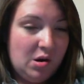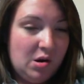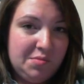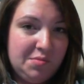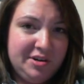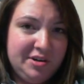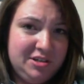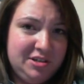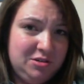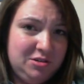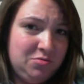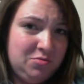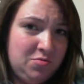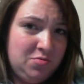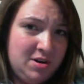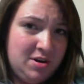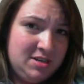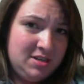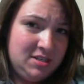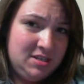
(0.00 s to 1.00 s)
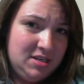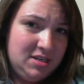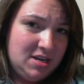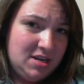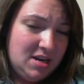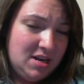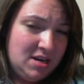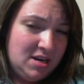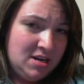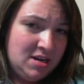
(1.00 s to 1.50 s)
work due
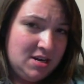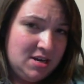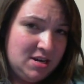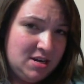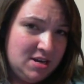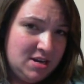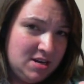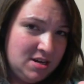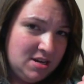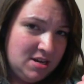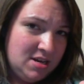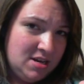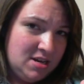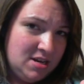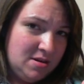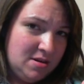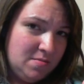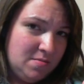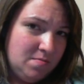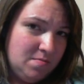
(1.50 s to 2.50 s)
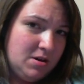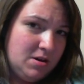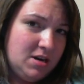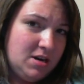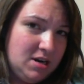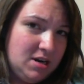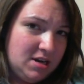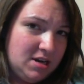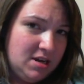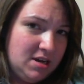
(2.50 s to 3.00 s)
Wednesday,
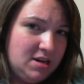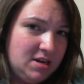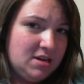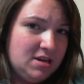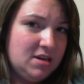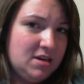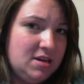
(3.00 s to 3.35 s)
Monday night,